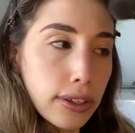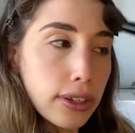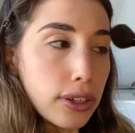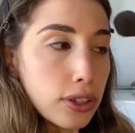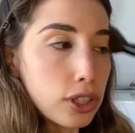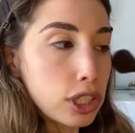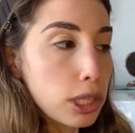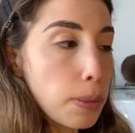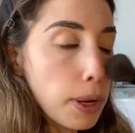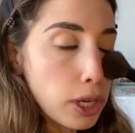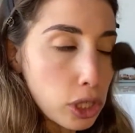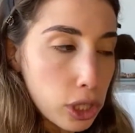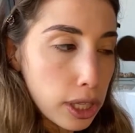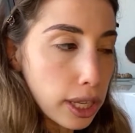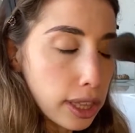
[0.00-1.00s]
just to make
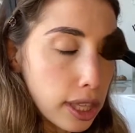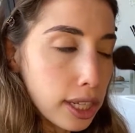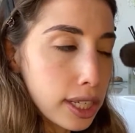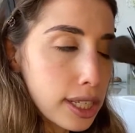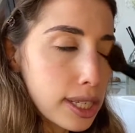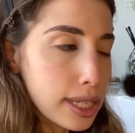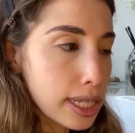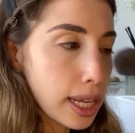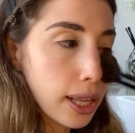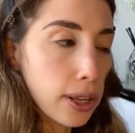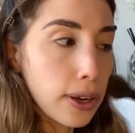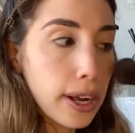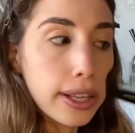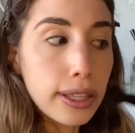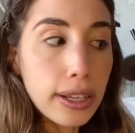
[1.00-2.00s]
sure that the concealer
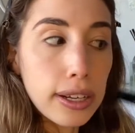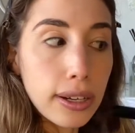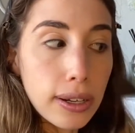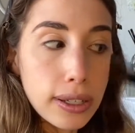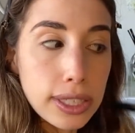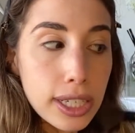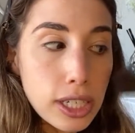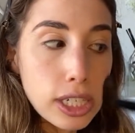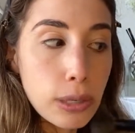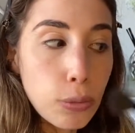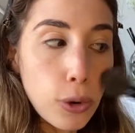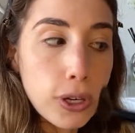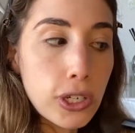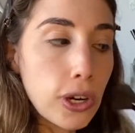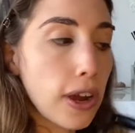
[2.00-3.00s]
and the tinted
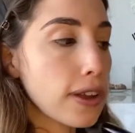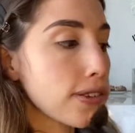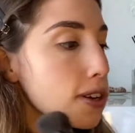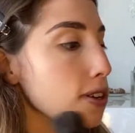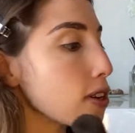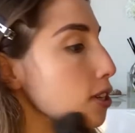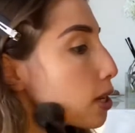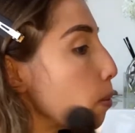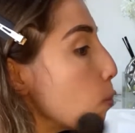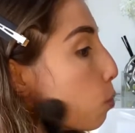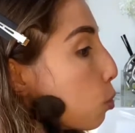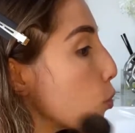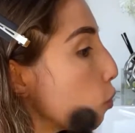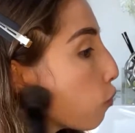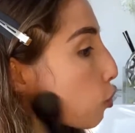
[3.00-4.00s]
moisturizer doesn't
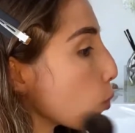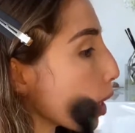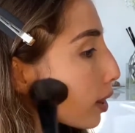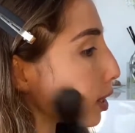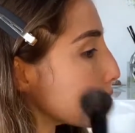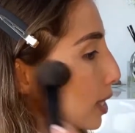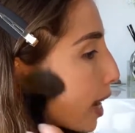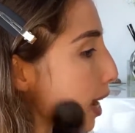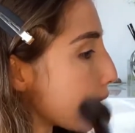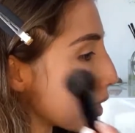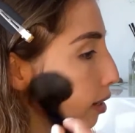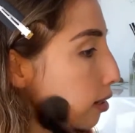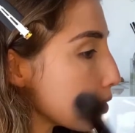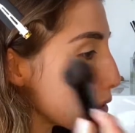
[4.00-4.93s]
move throughout the day.